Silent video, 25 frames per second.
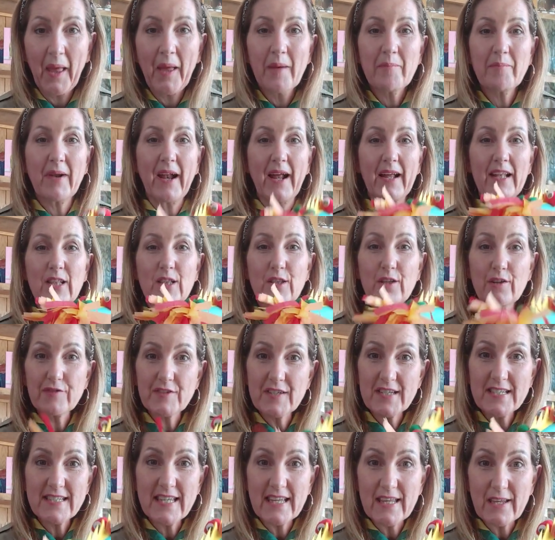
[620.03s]
But I'd love
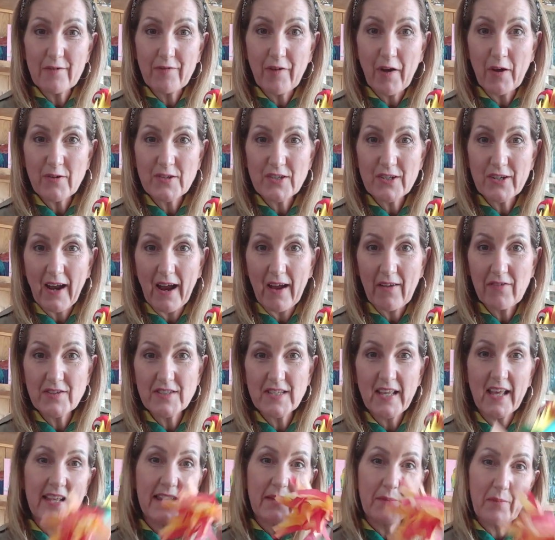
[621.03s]
to see your
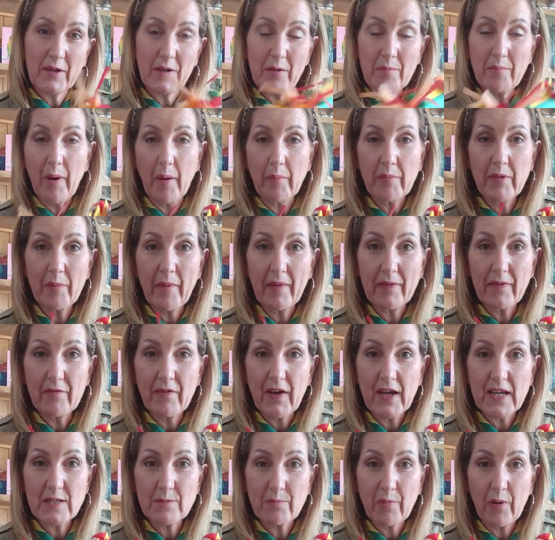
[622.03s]
photographs, and then we can pop them on the
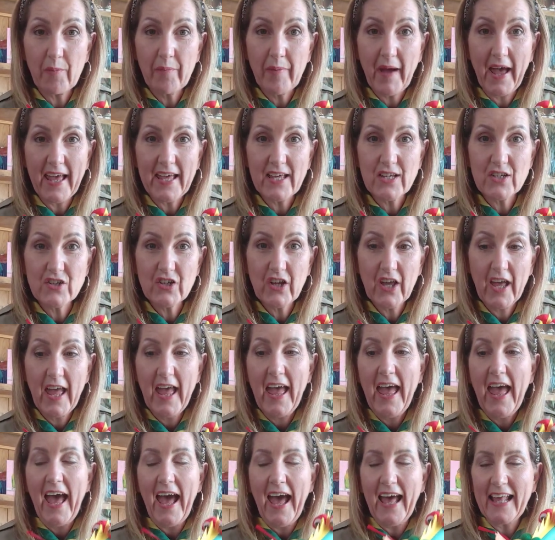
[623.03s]
Facebook
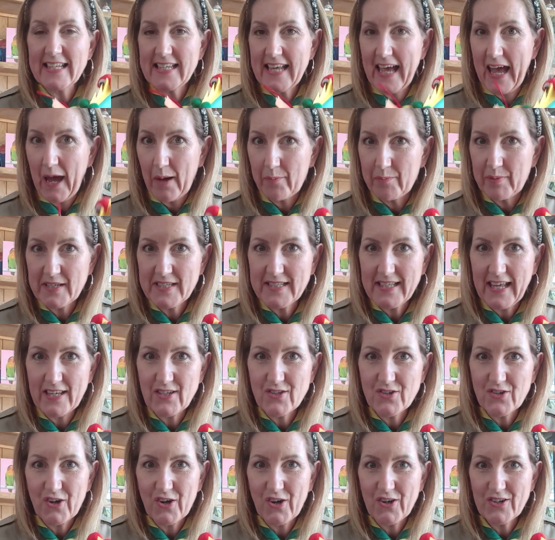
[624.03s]
page. And a happy
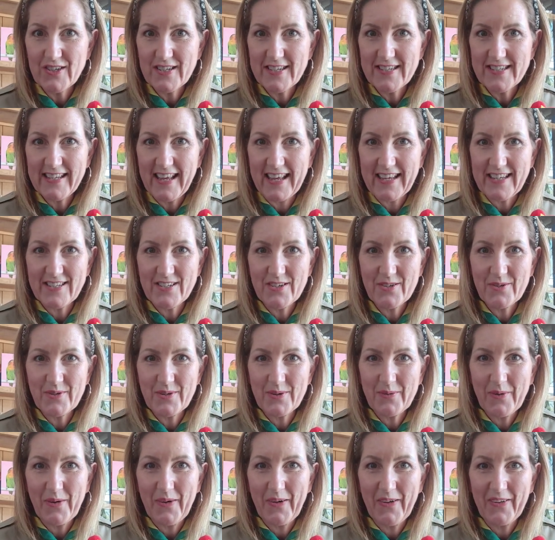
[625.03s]
St. George's Day to
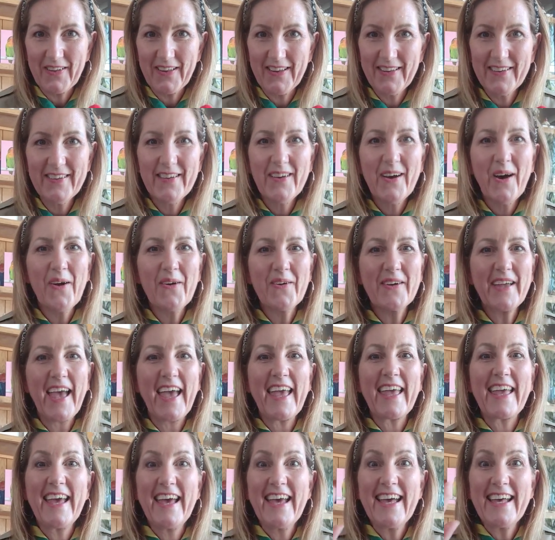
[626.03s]
you all.
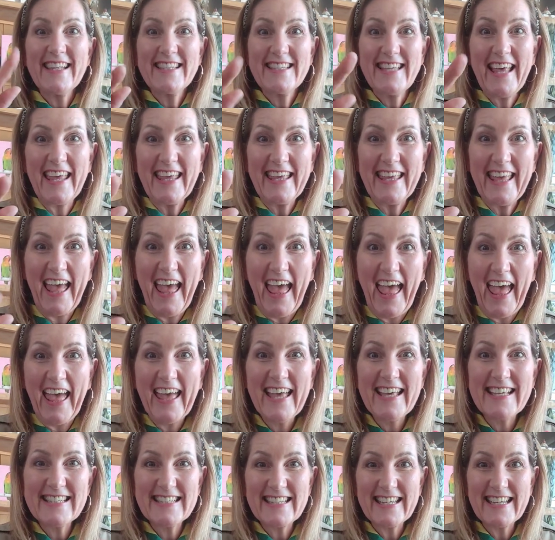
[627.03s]
Okay, take
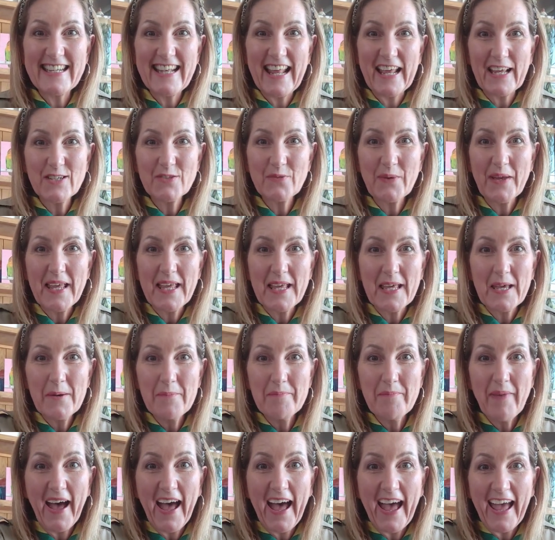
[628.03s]
care. See you next week.
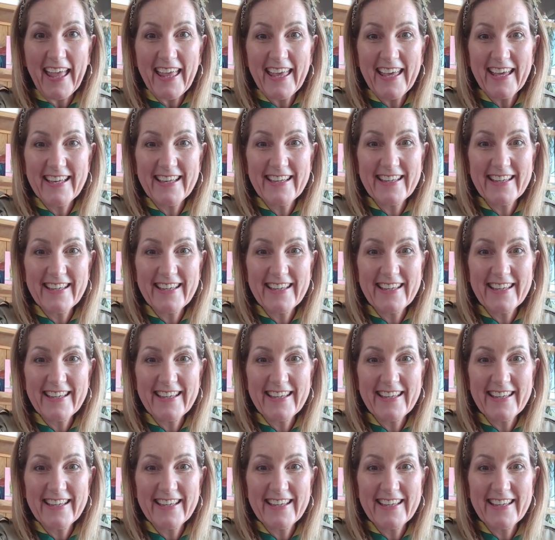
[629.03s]
Bye.